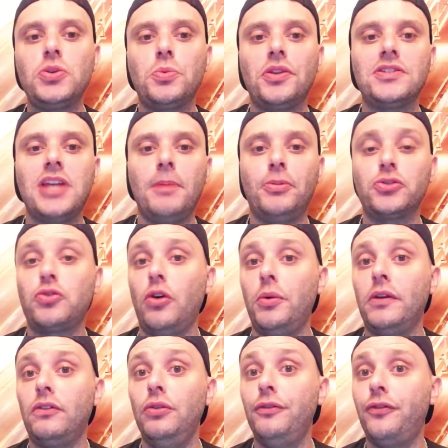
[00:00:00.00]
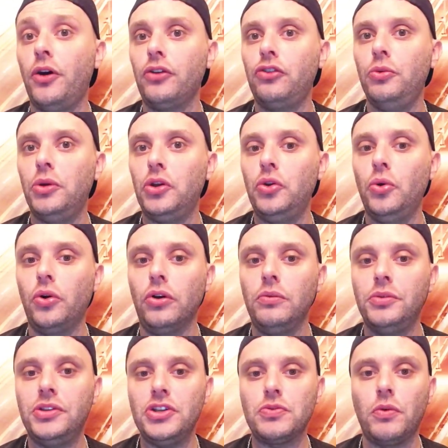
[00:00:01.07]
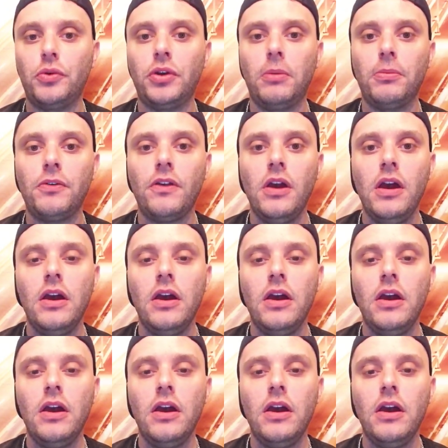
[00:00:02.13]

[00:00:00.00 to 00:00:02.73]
where the sample is growing too far to ignore with these road numbers.